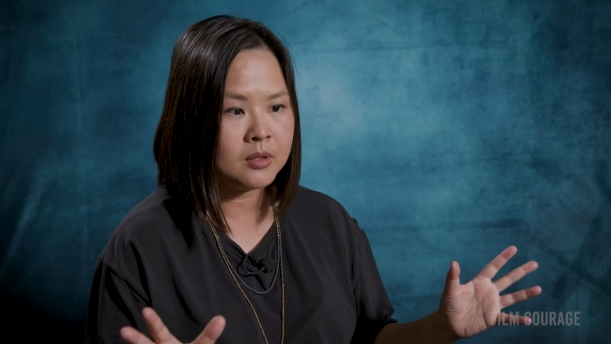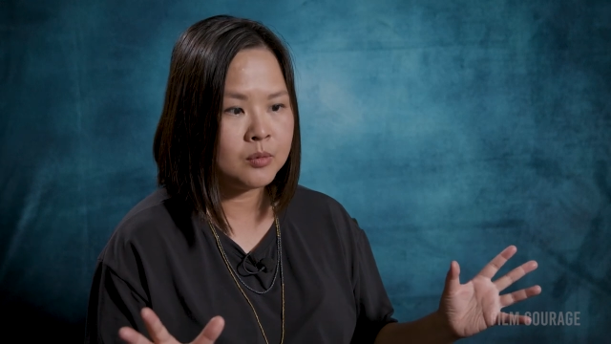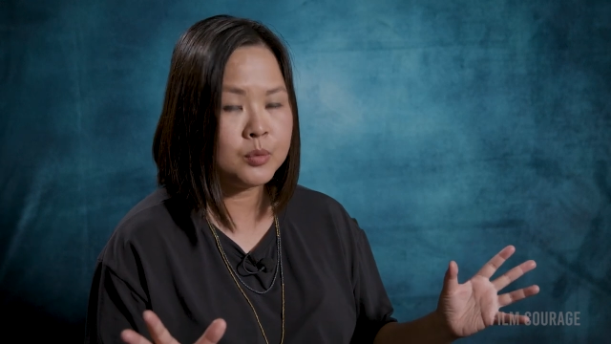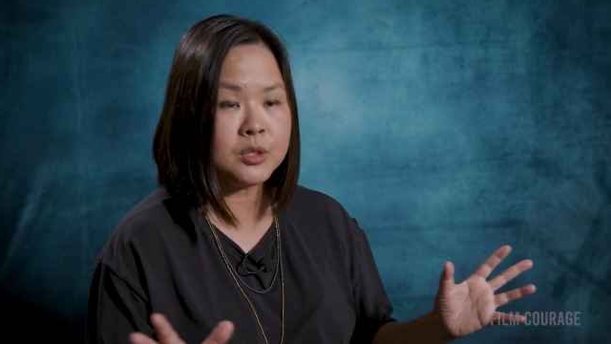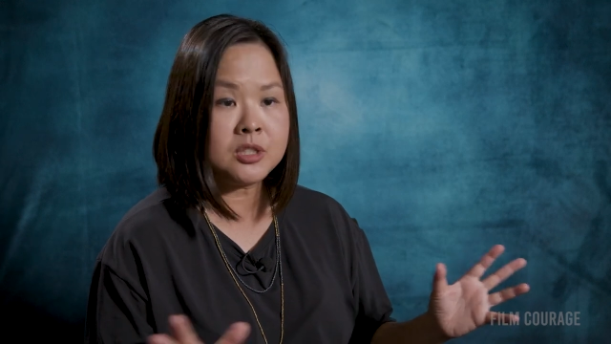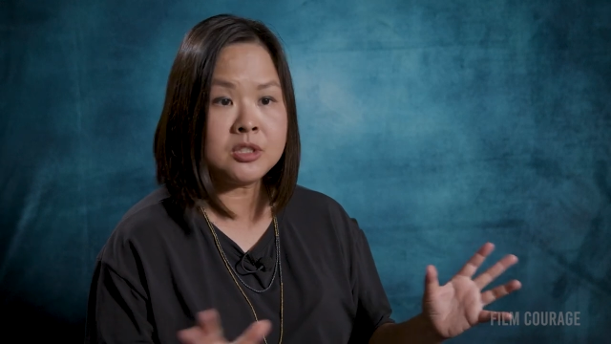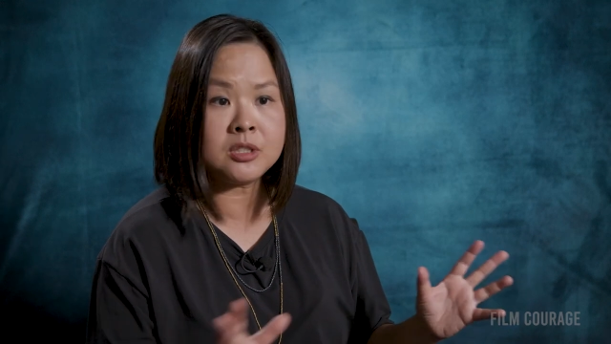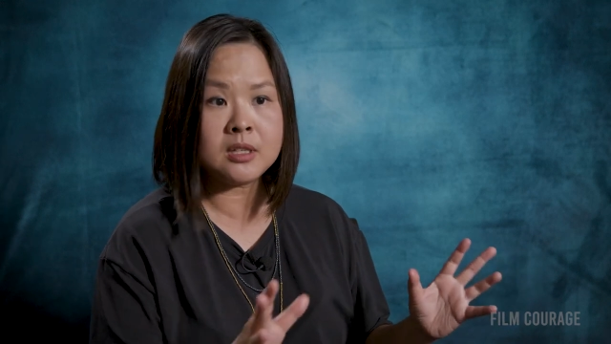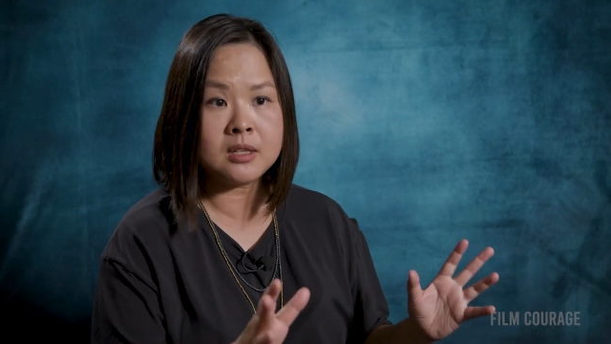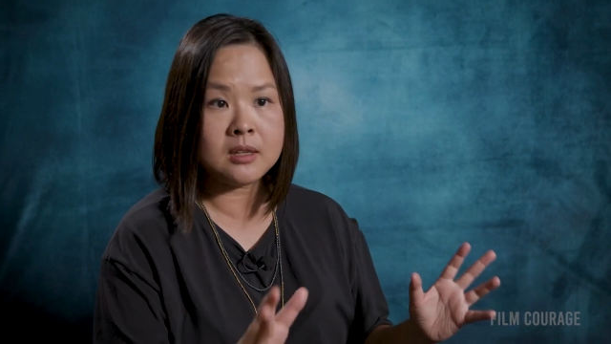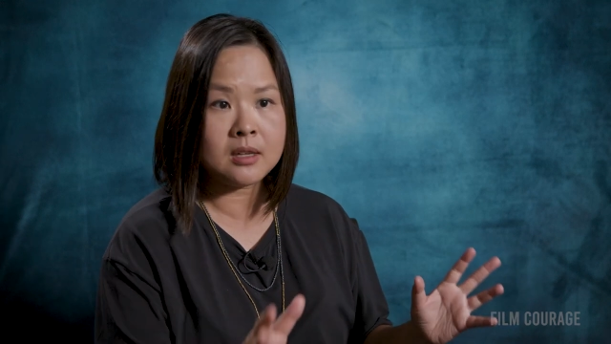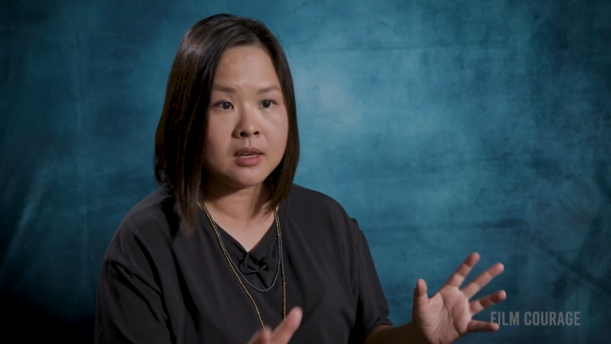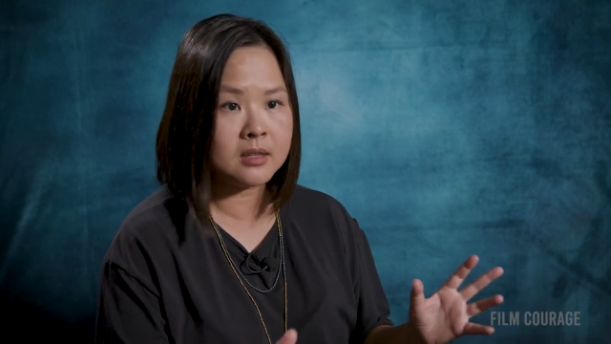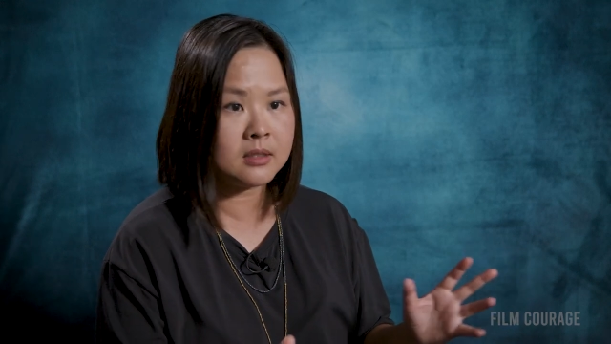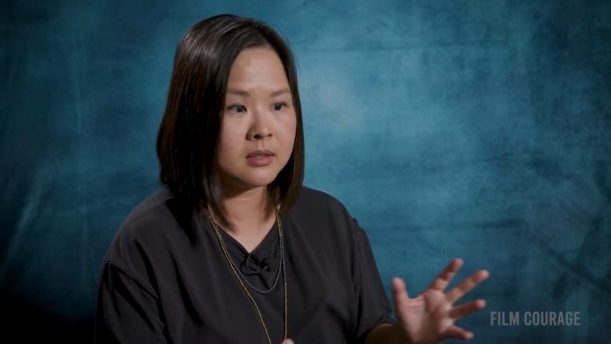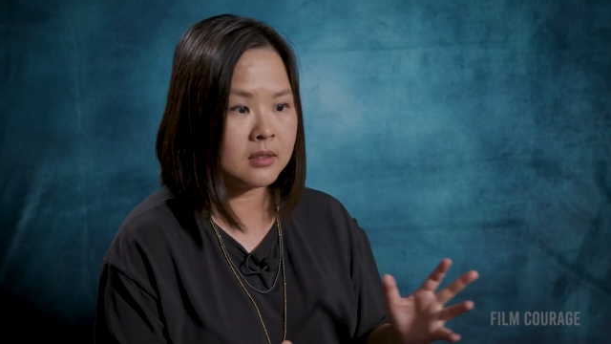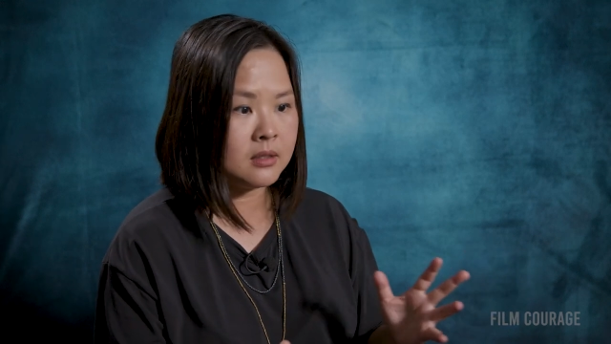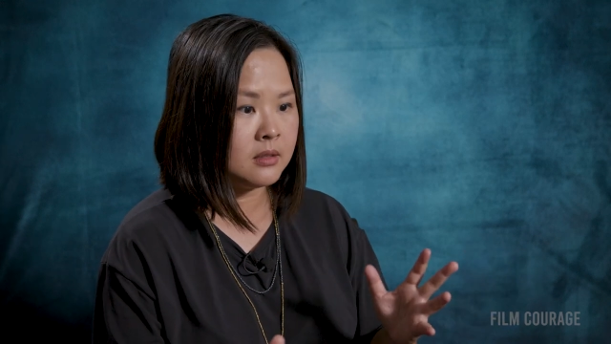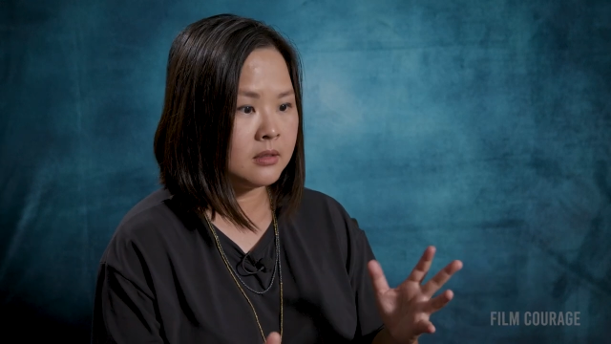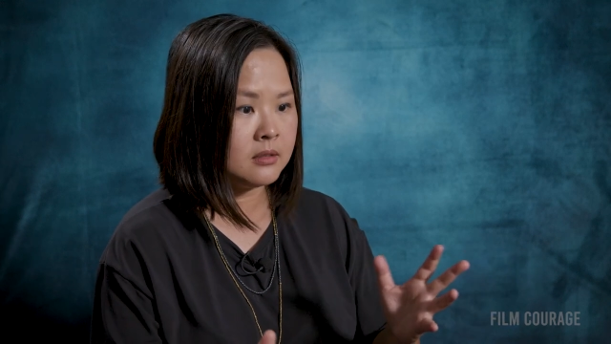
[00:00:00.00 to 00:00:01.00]
We see
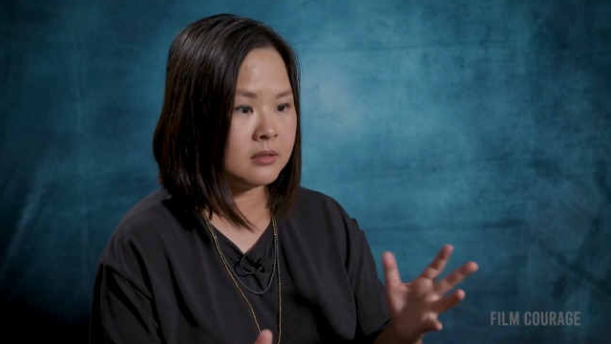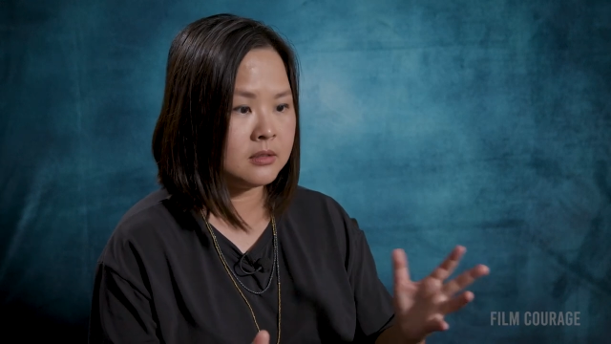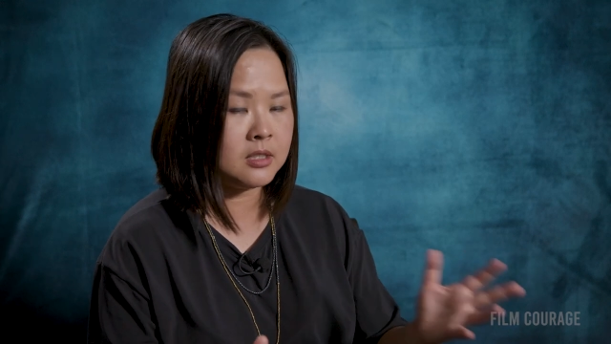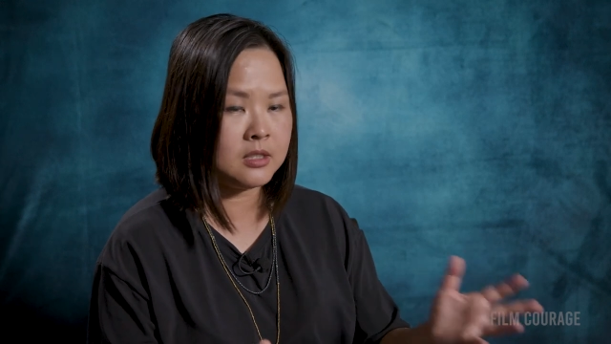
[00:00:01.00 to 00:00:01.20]
that in